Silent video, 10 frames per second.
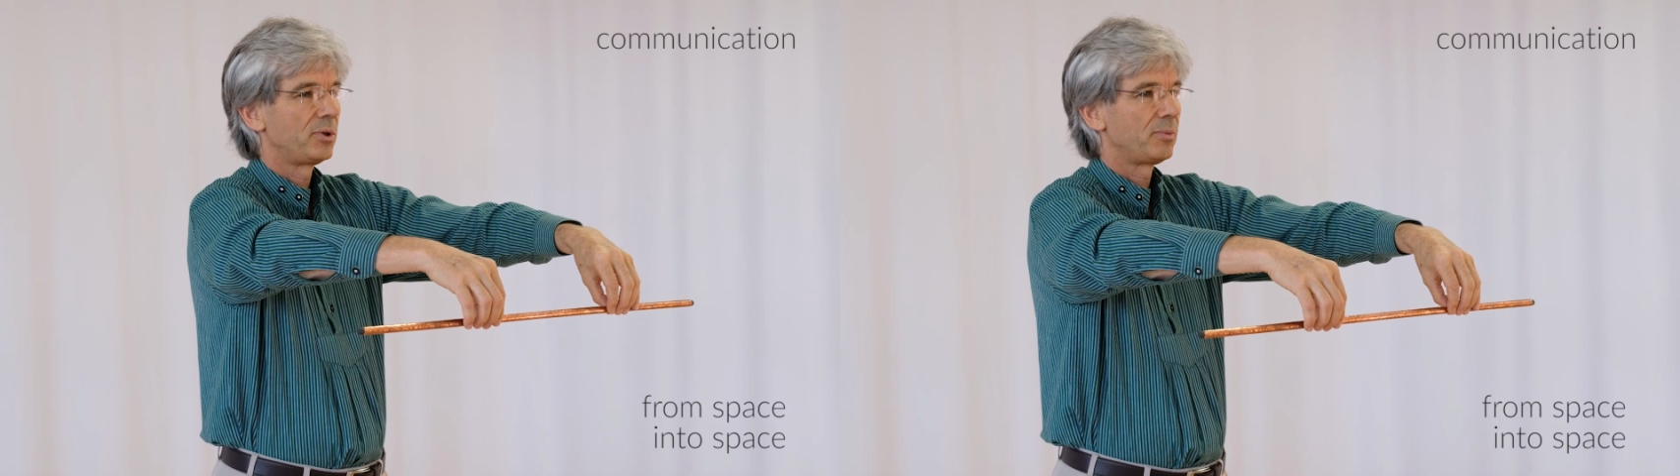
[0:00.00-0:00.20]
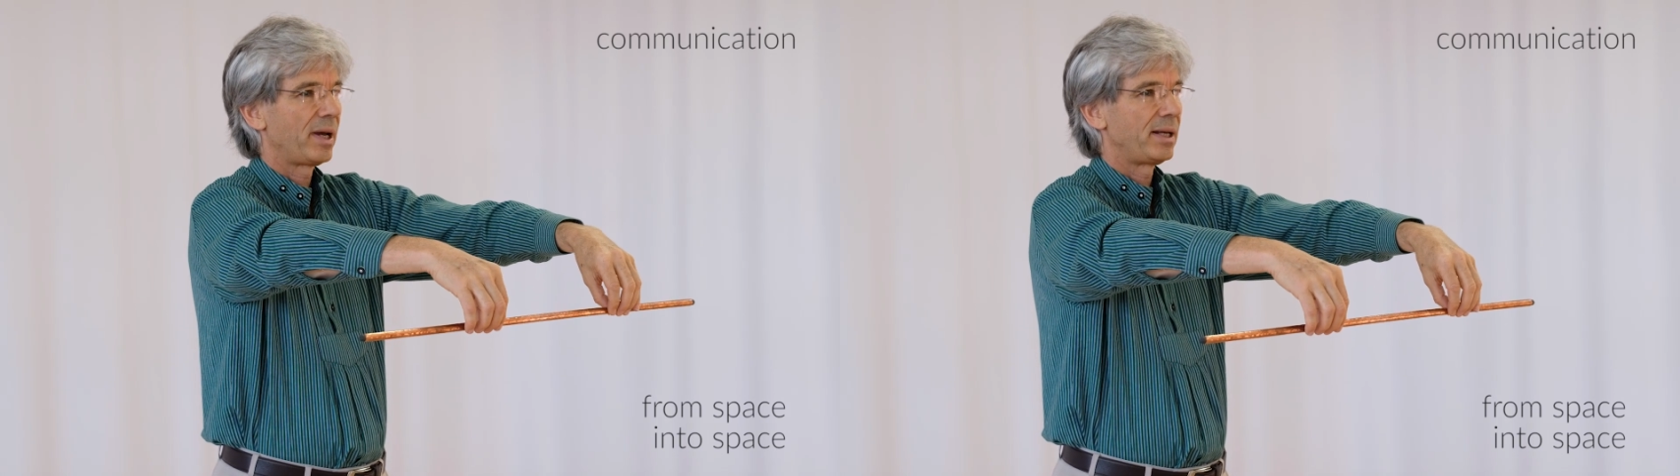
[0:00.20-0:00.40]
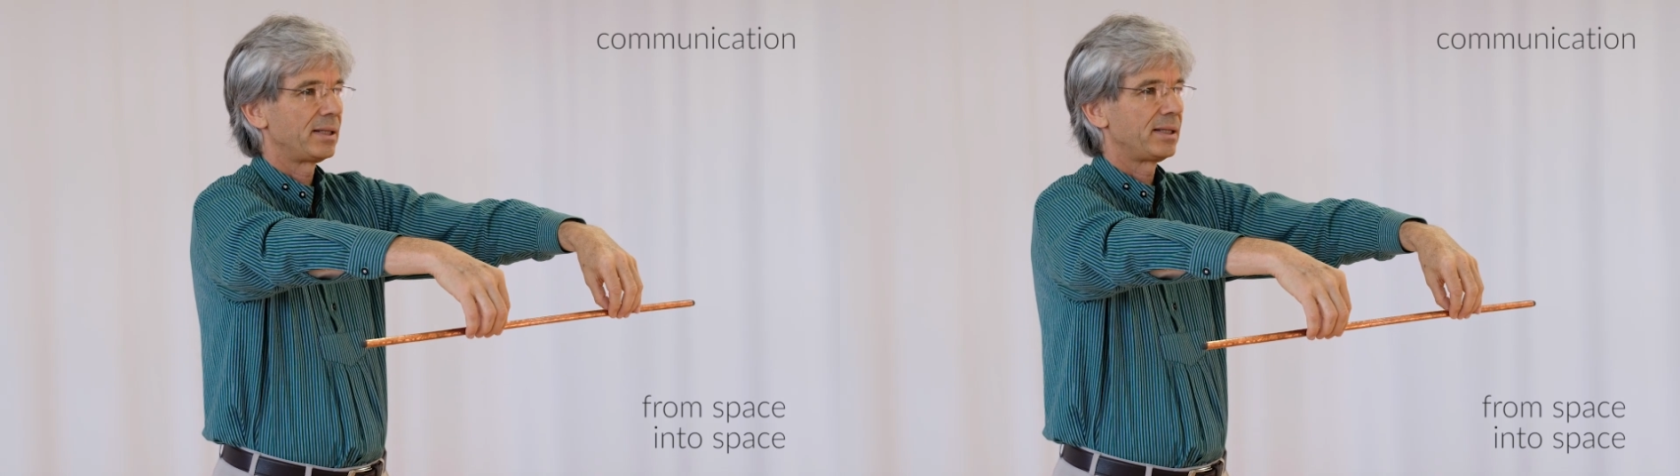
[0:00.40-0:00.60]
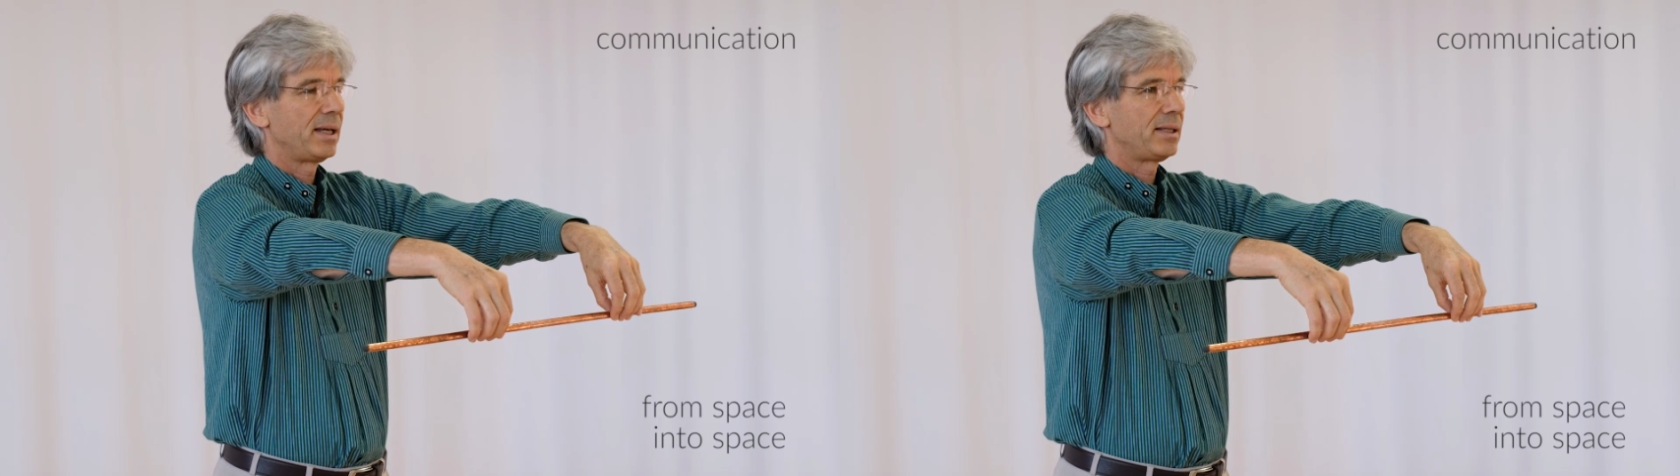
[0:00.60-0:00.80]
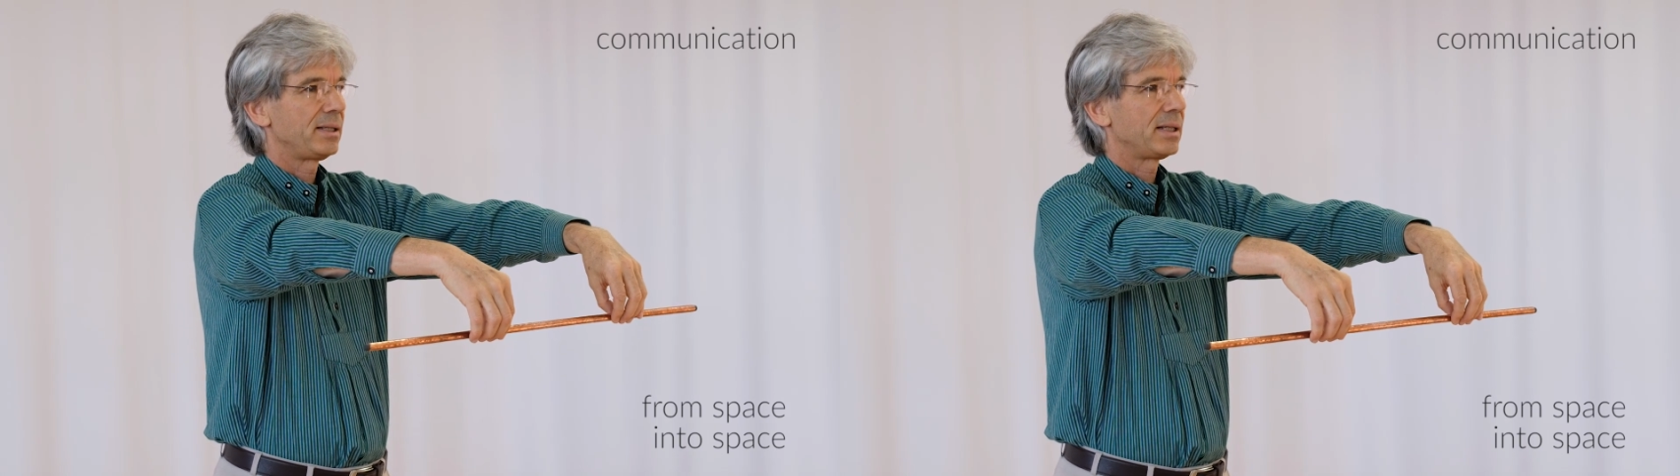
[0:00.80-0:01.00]
my
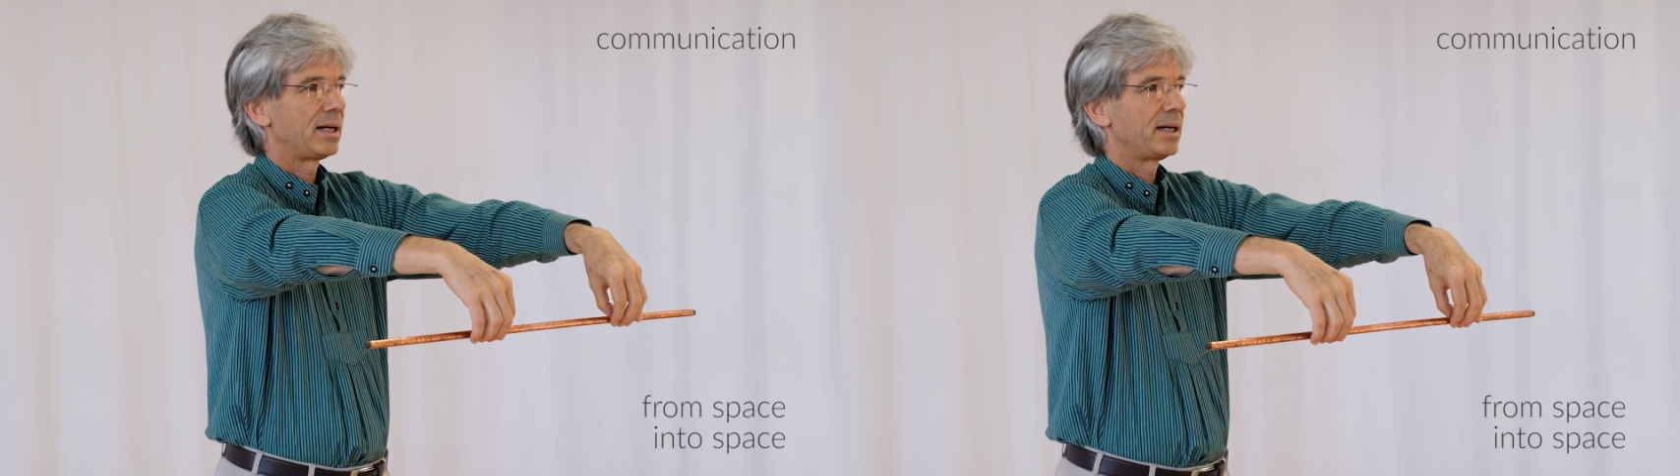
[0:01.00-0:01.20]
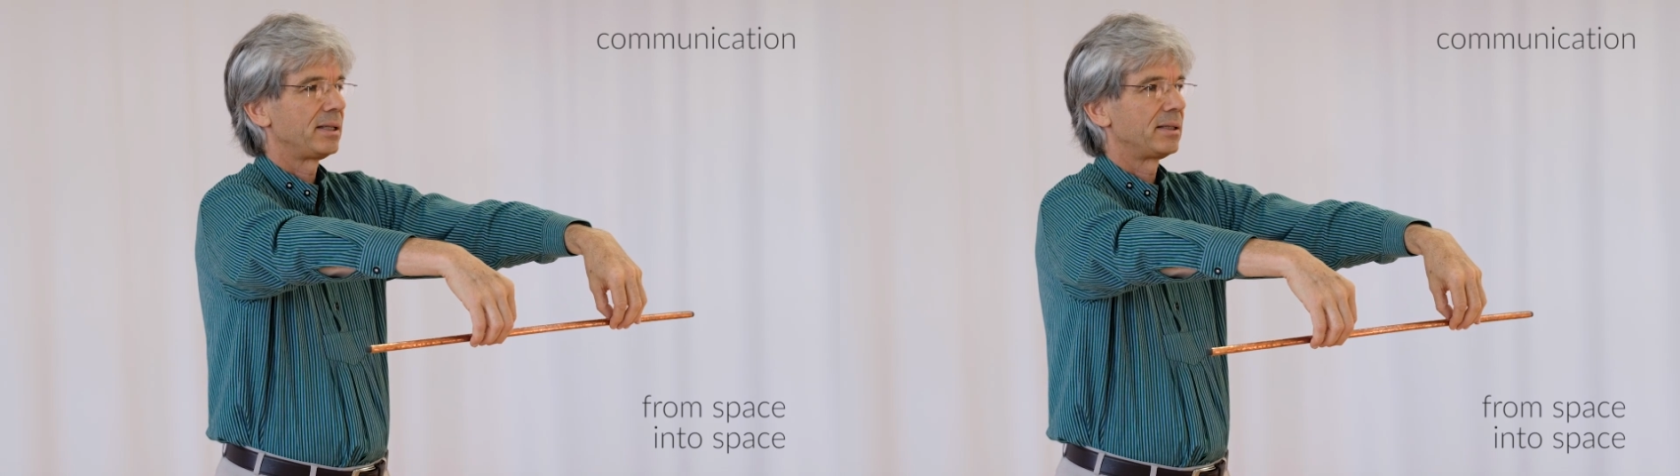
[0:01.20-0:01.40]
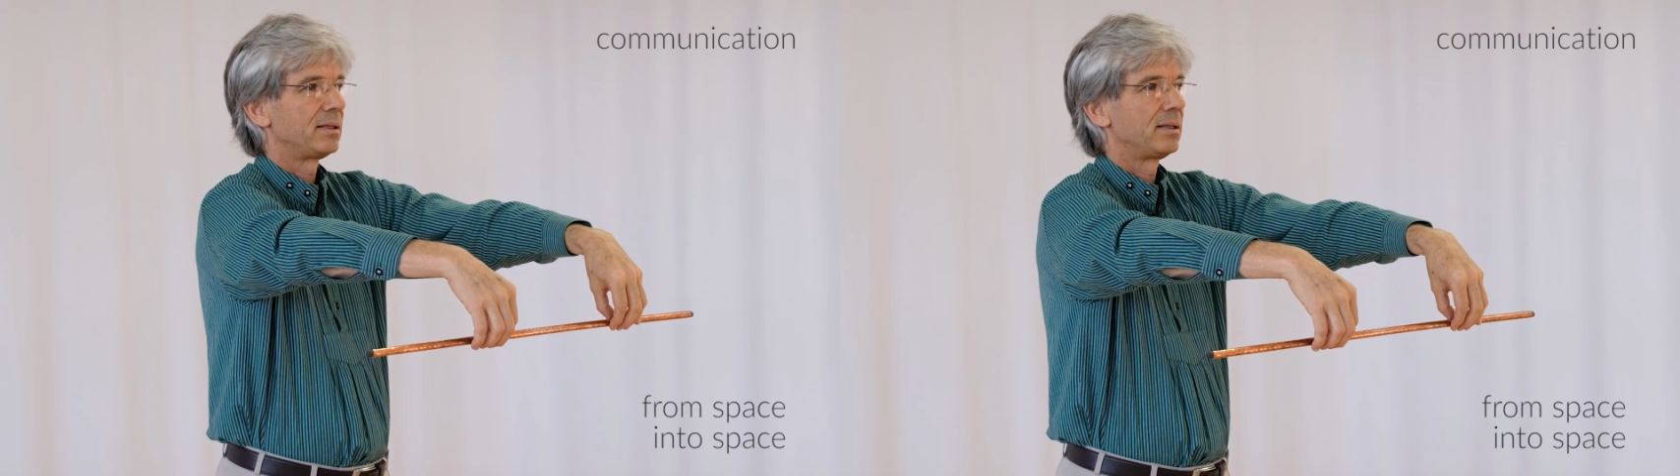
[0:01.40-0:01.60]
own dust,